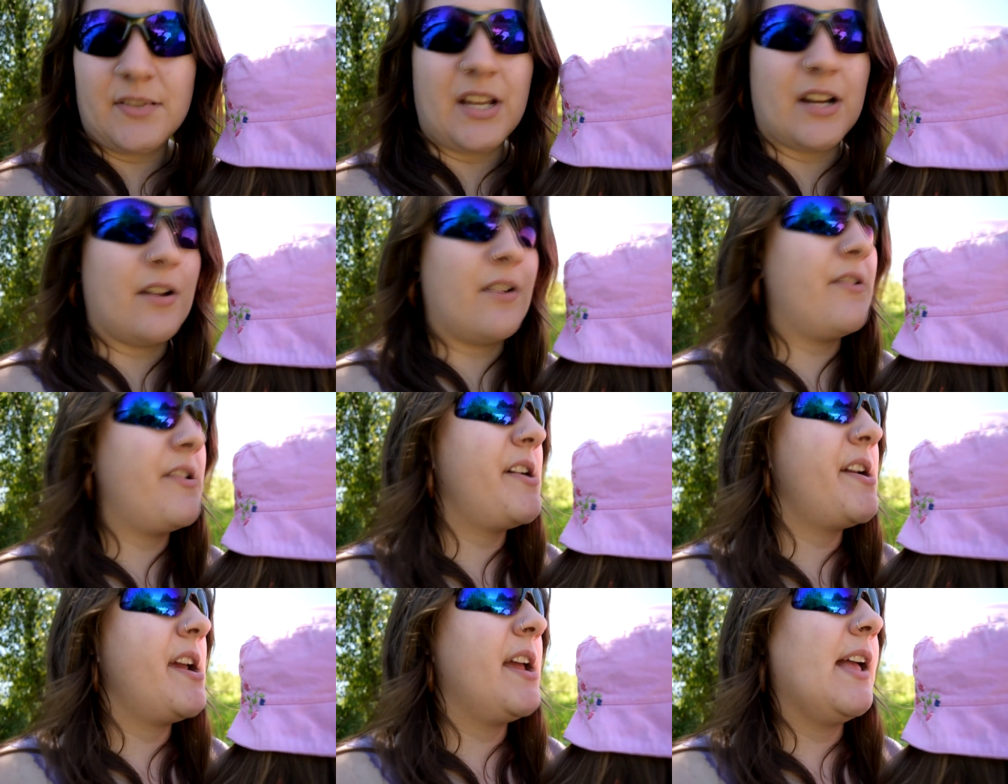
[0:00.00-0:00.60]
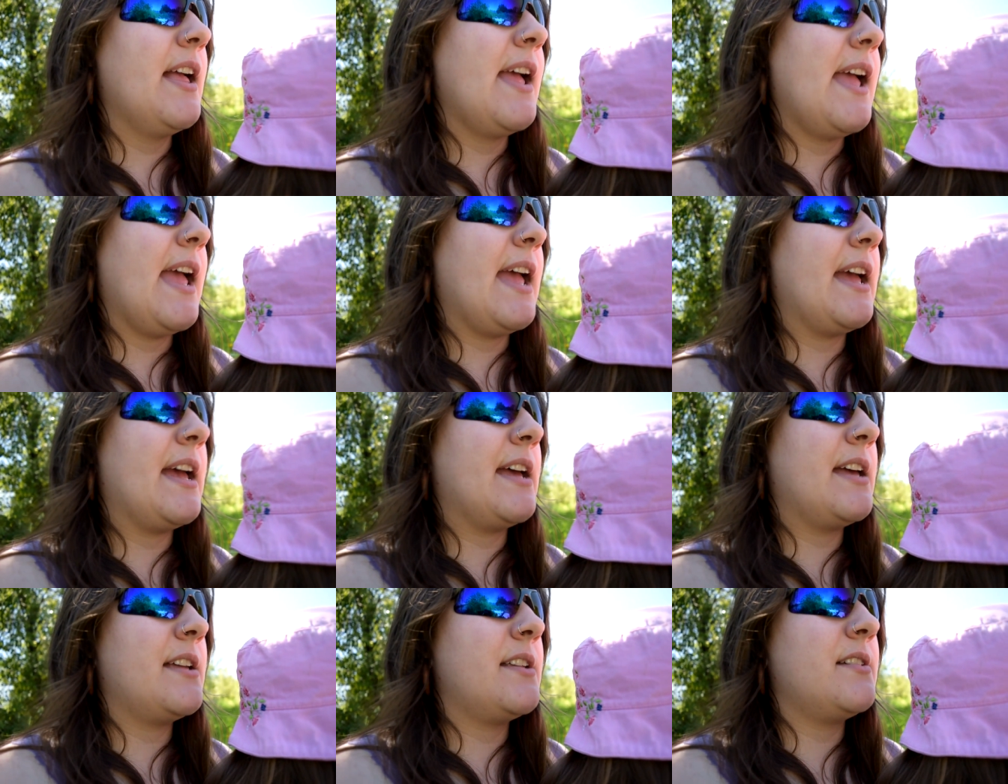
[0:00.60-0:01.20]
You know,
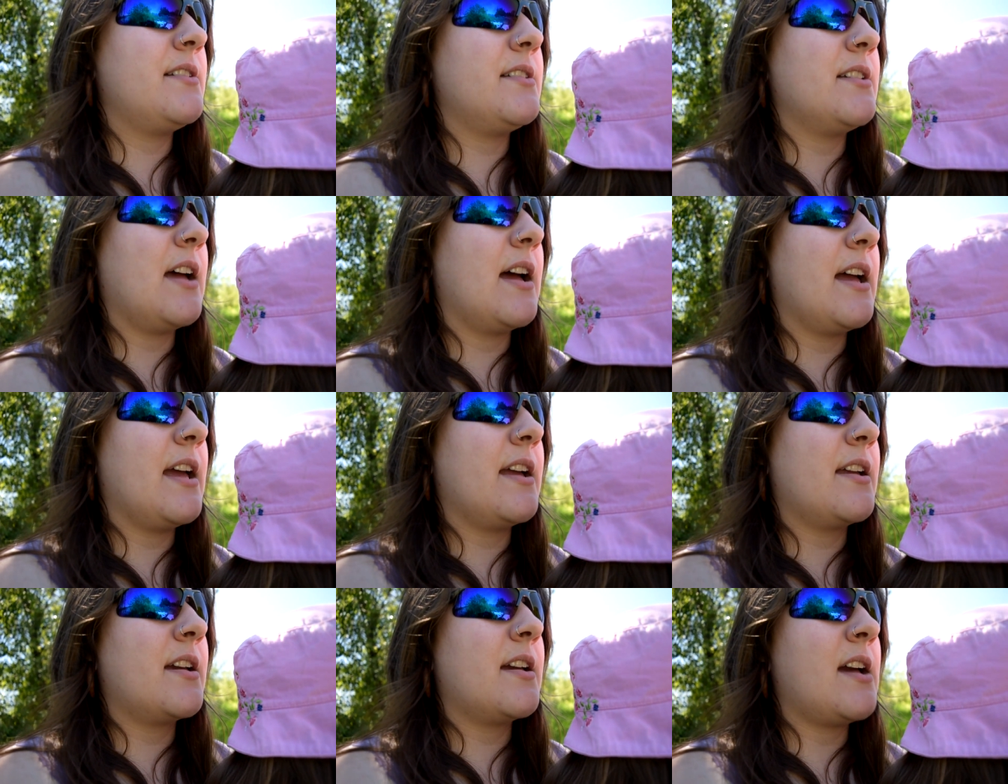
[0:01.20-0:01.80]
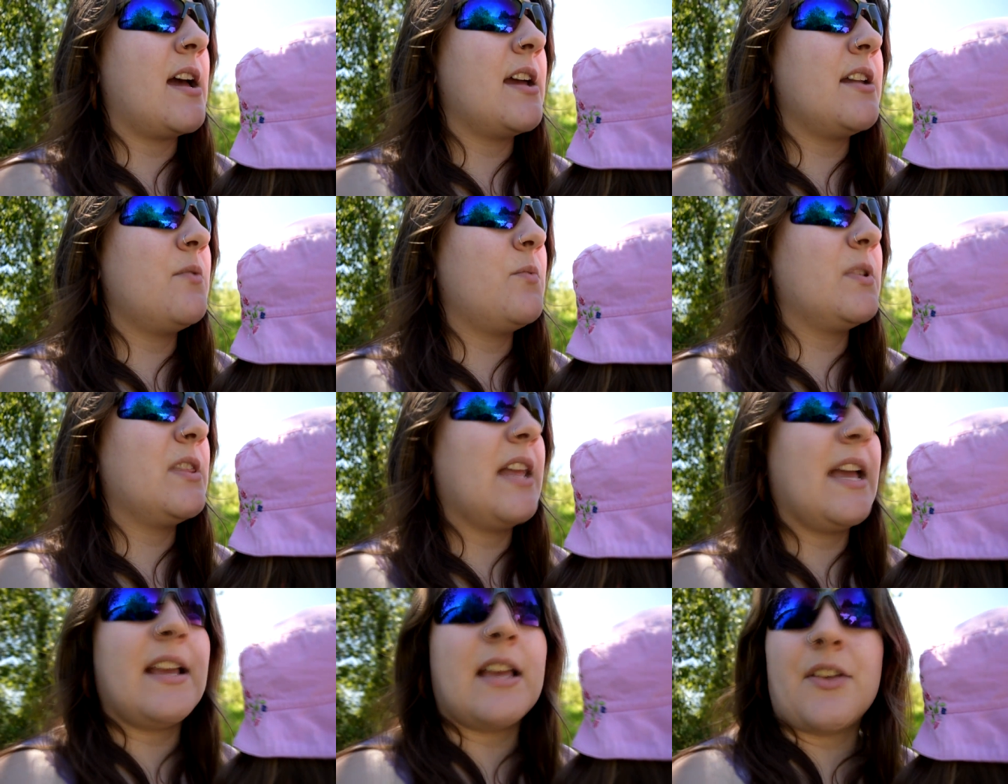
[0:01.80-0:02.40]
and I kind of
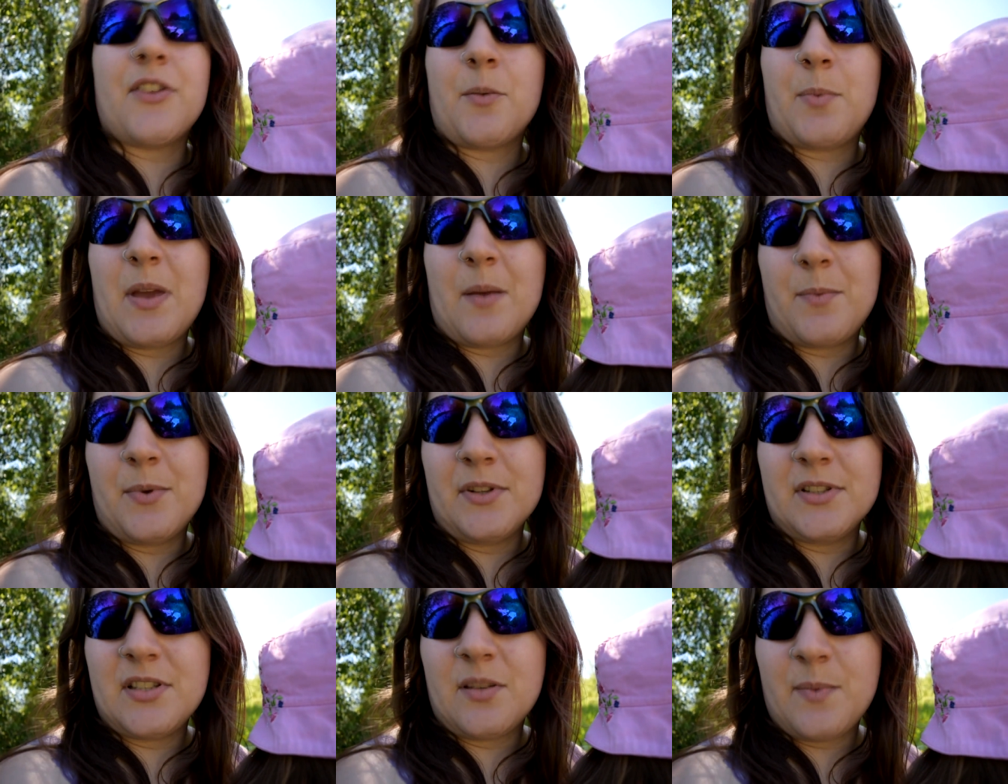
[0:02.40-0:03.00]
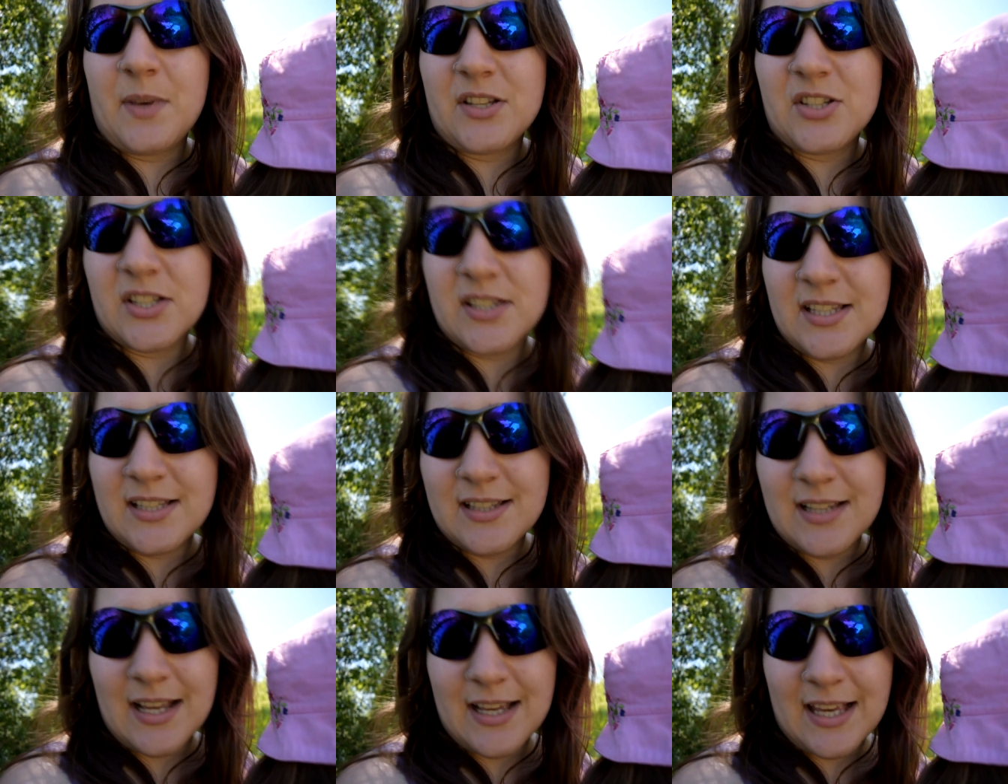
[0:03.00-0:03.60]
would like other people to be
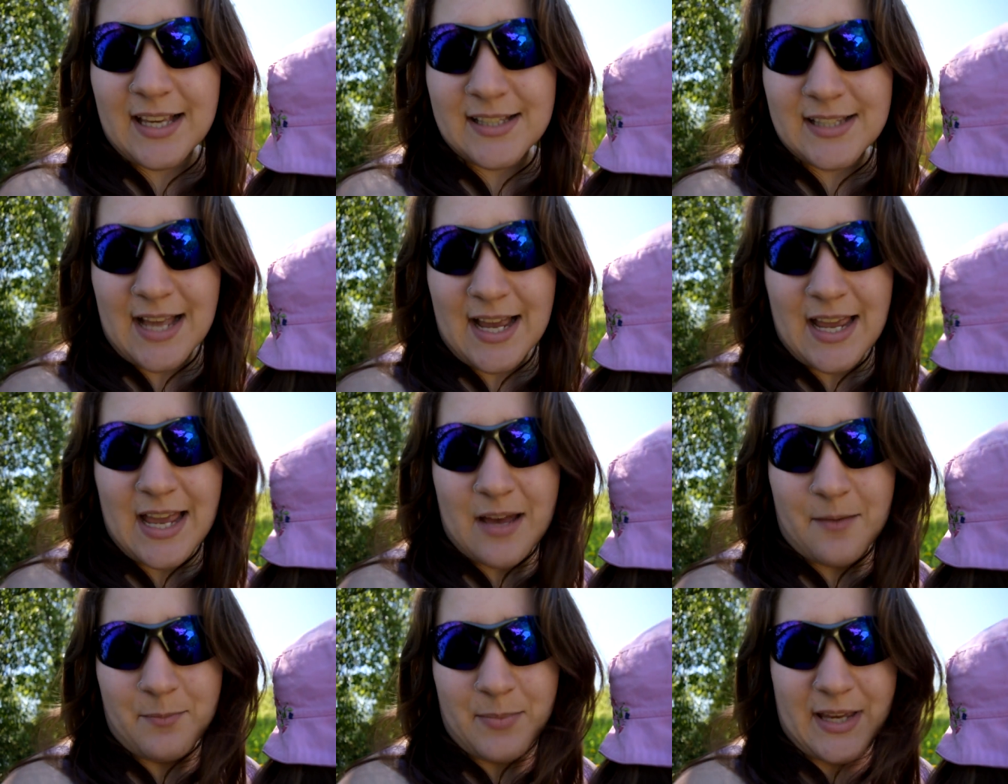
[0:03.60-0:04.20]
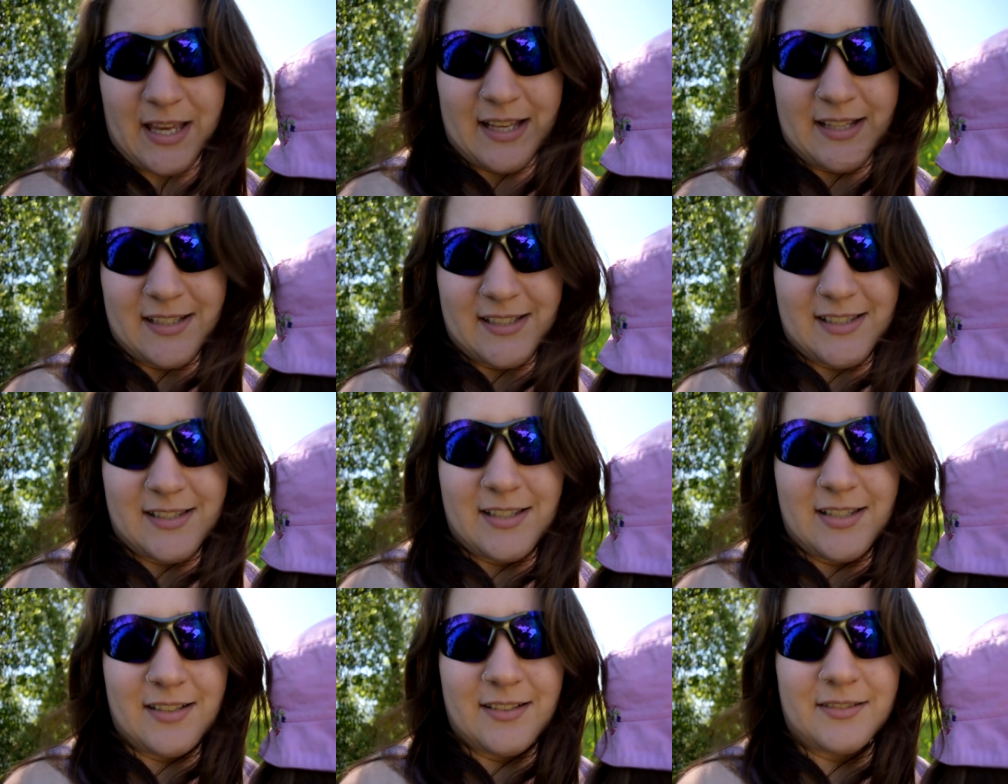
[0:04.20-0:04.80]
just as lucky as I am
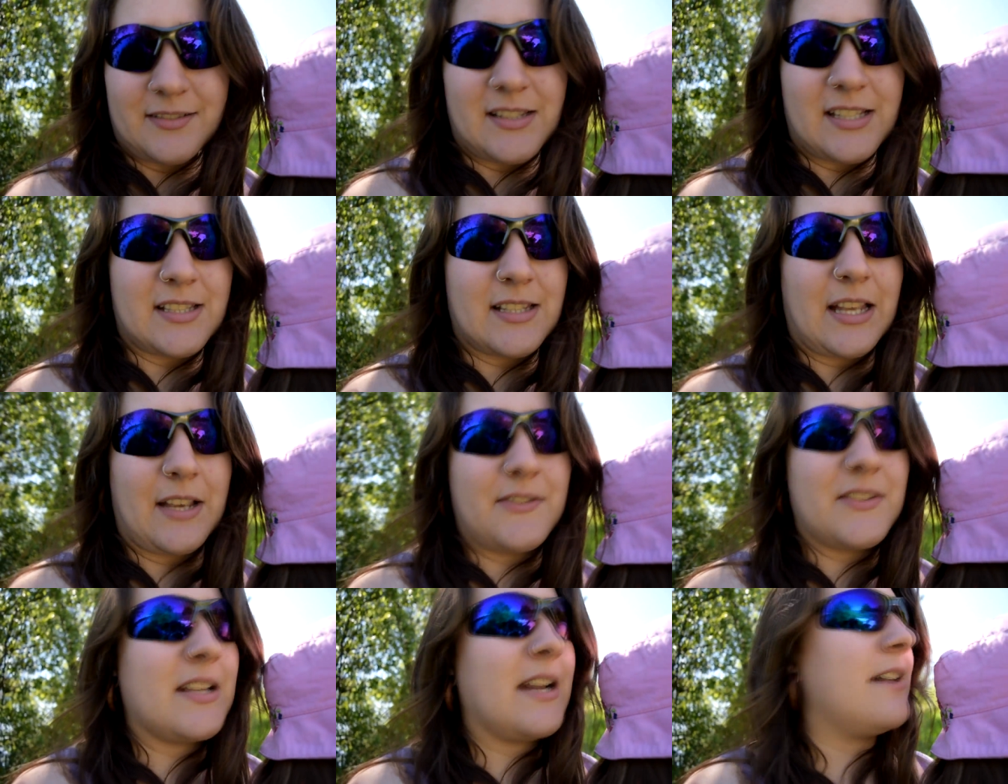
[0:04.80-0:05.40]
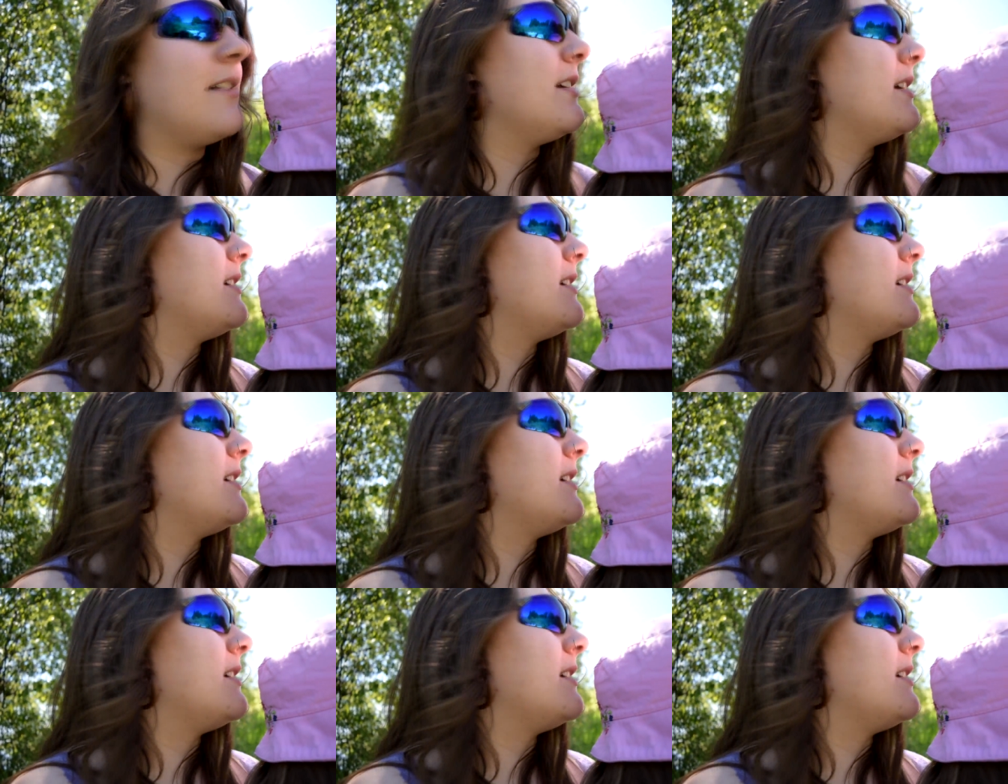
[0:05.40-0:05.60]
because this lifestyle